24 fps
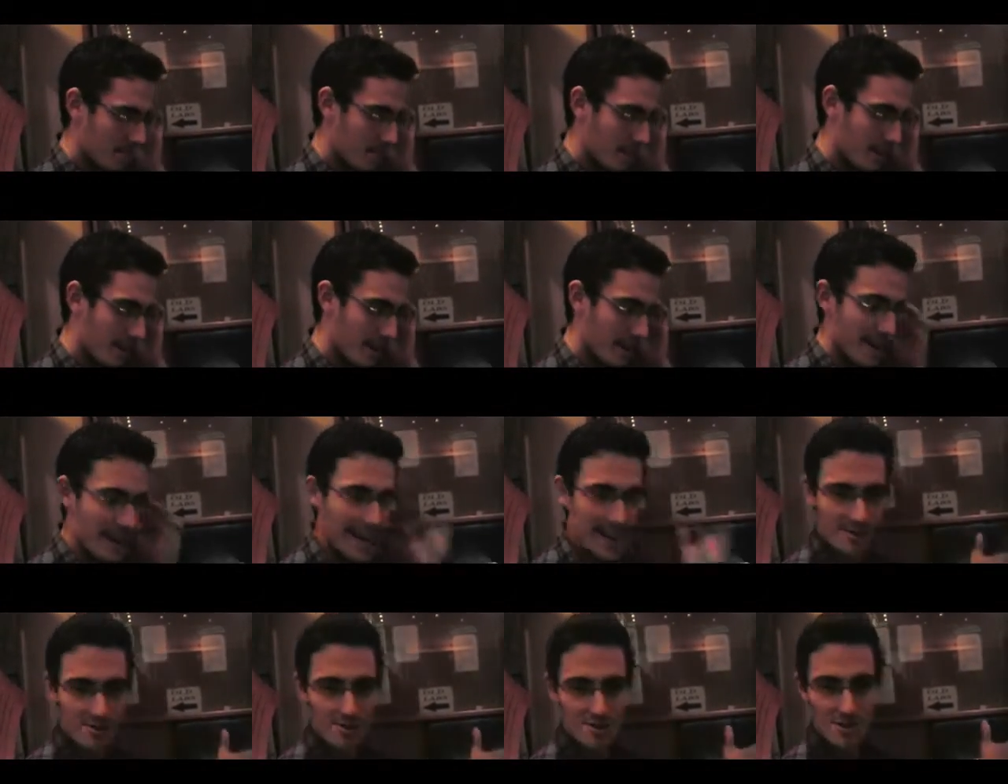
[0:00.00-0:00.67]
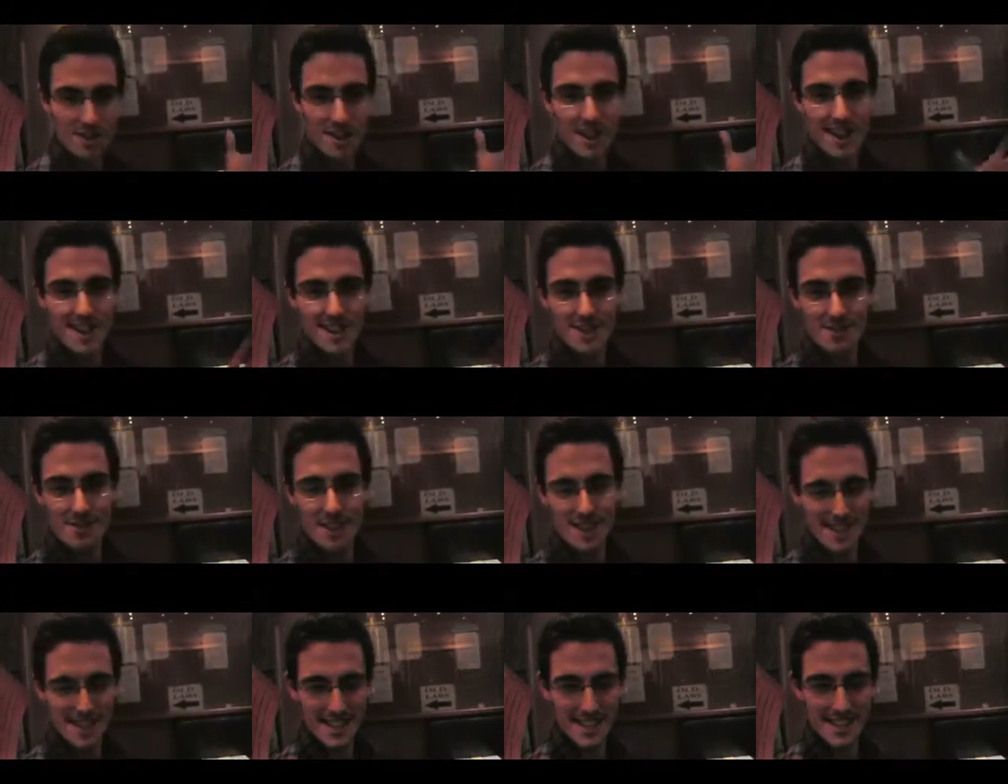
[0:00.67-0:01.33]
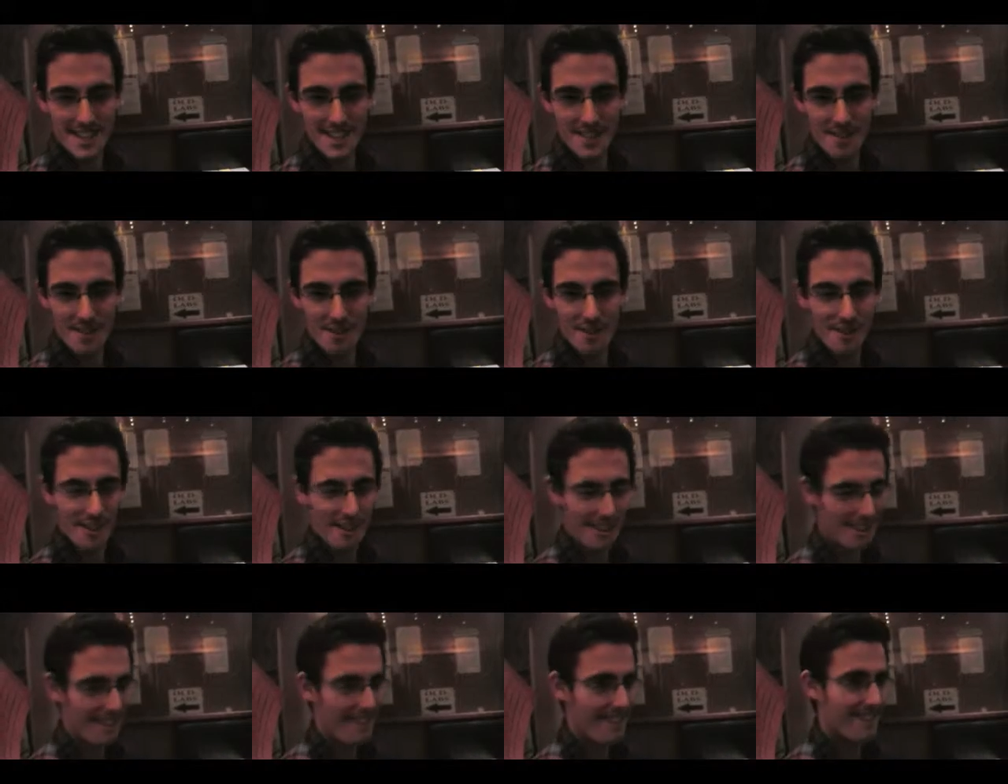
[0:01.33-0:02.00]
natural science related
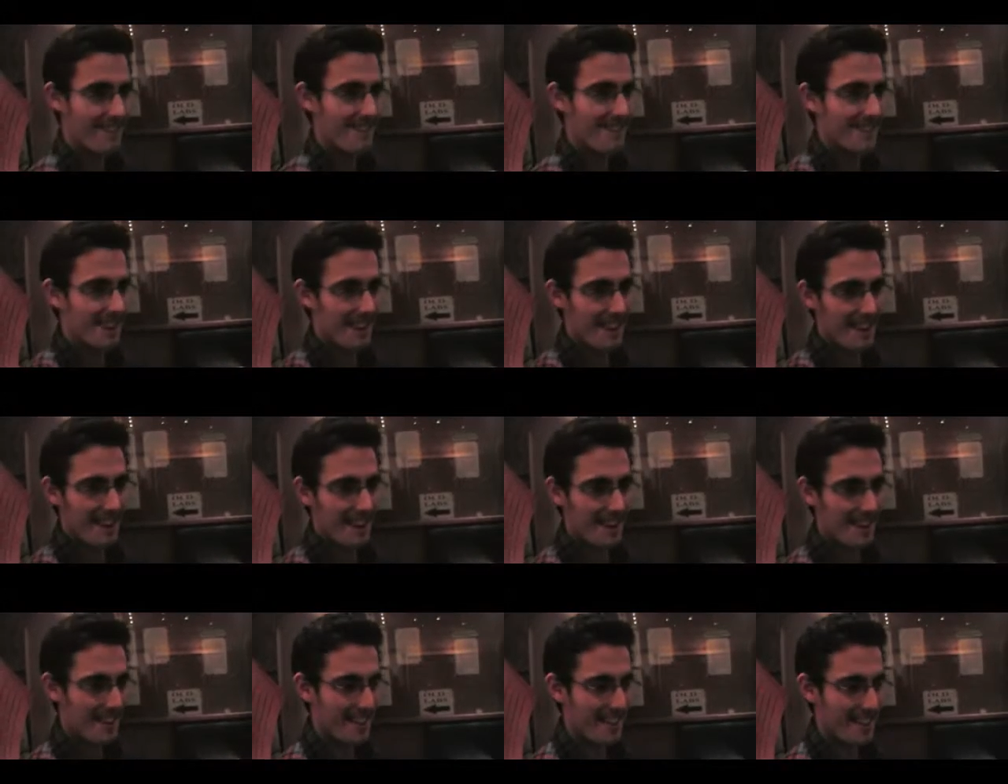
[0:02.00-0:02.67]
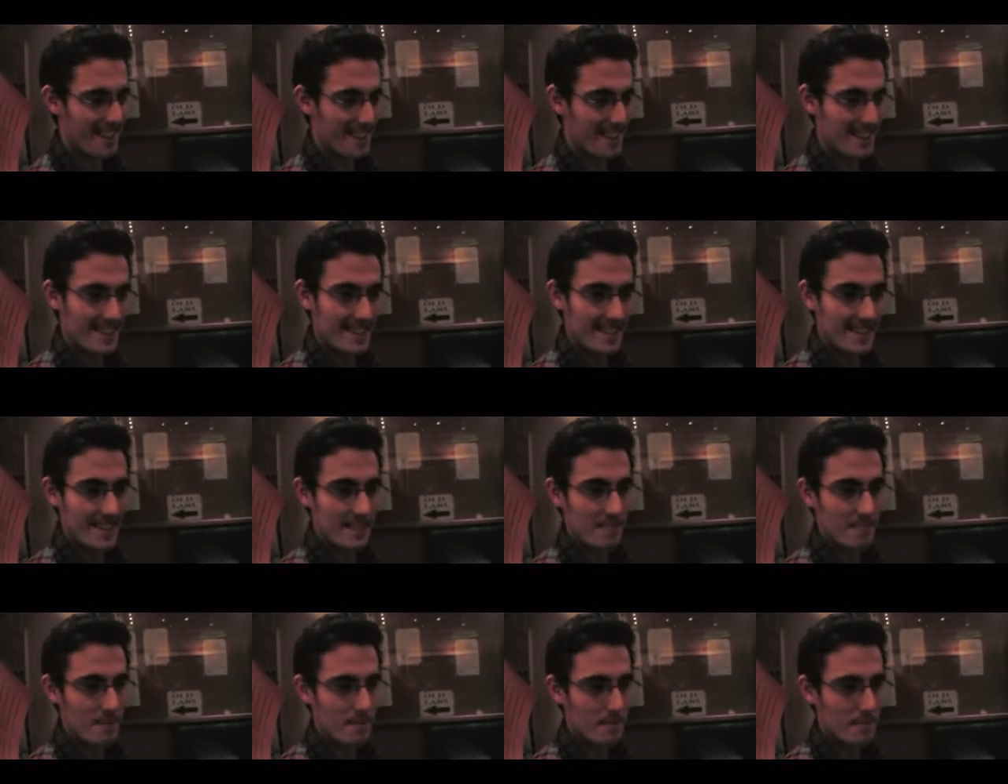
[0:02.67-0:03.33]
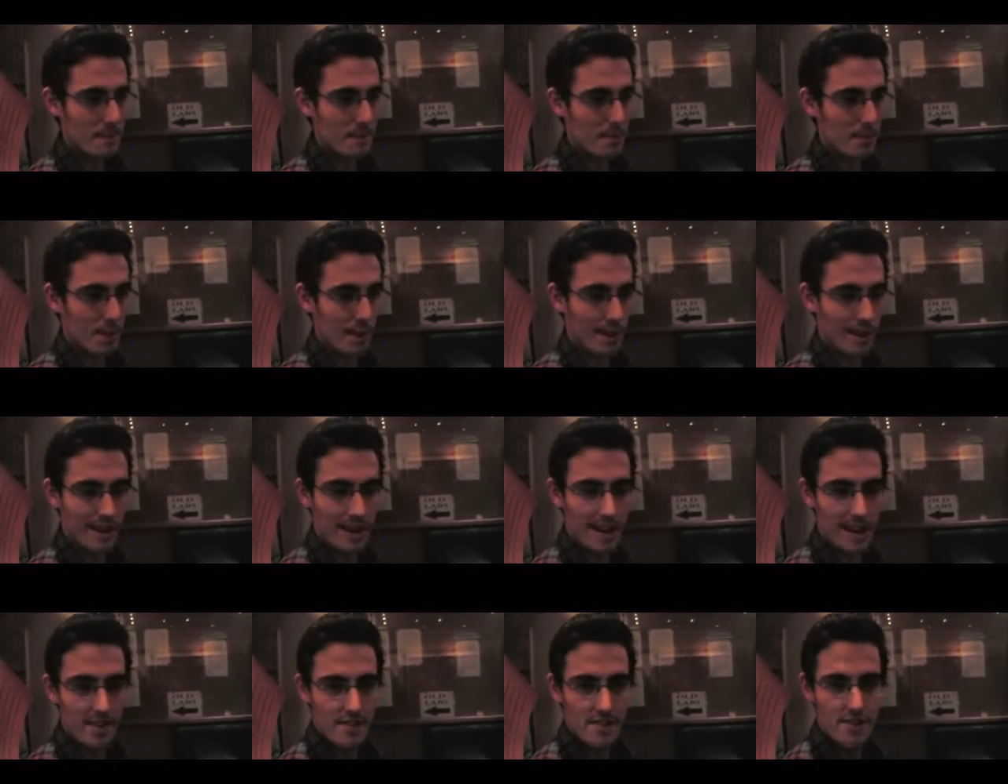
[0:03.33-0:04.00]
or that kind of thing, but people
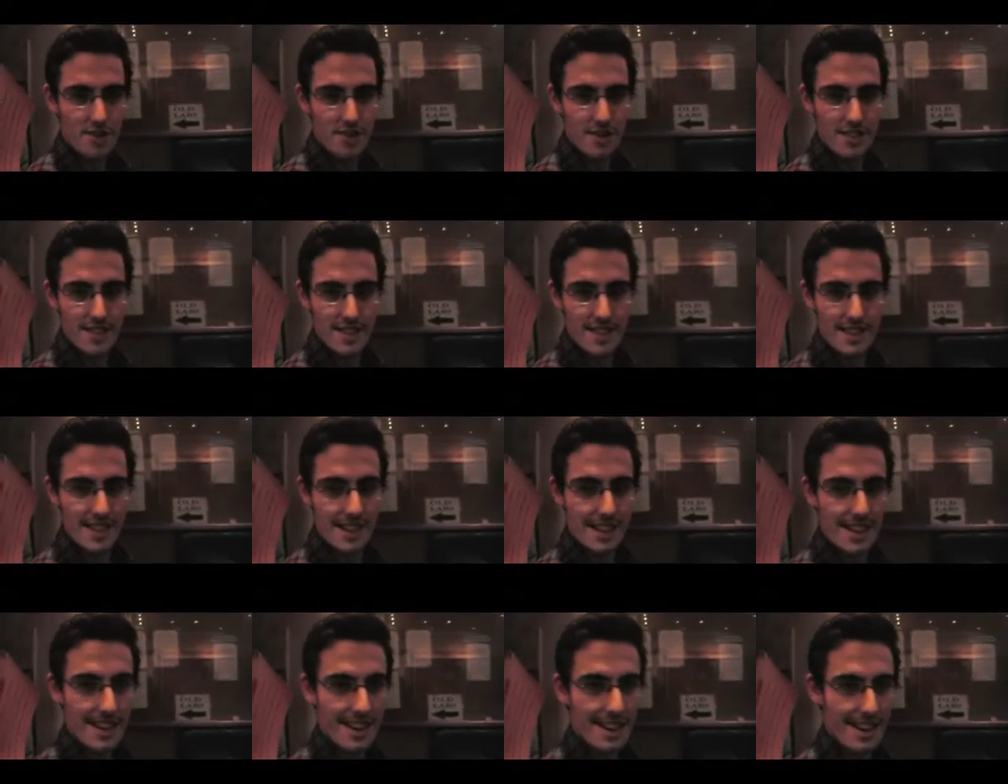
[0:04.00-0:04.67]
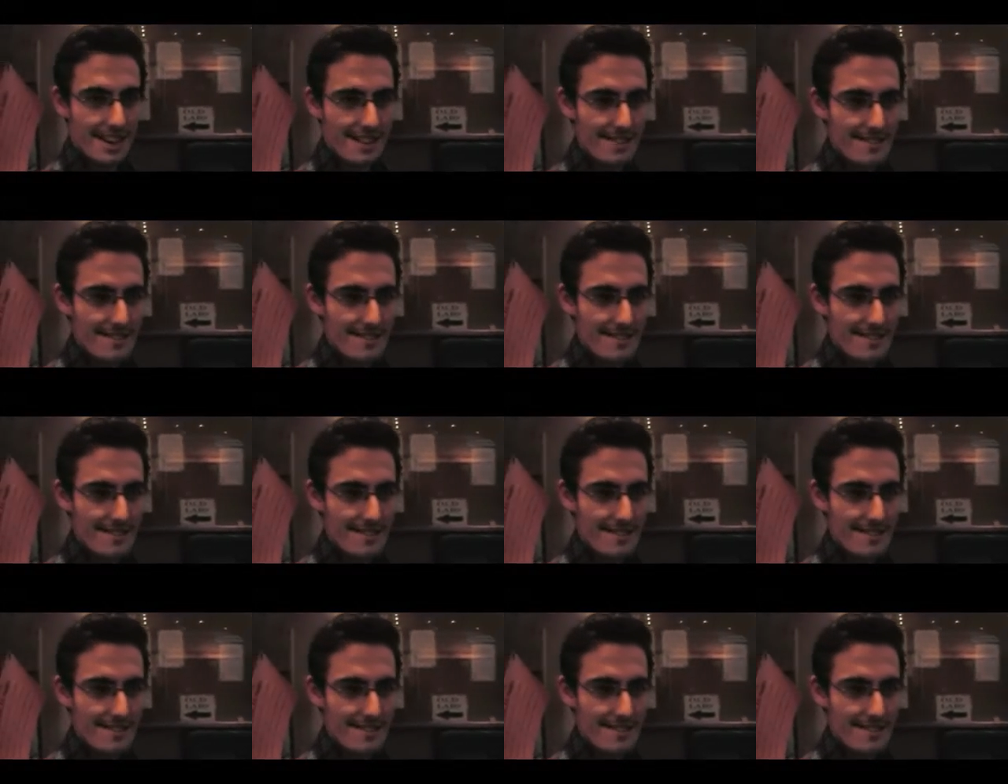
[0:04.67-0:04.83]
are kind of interested in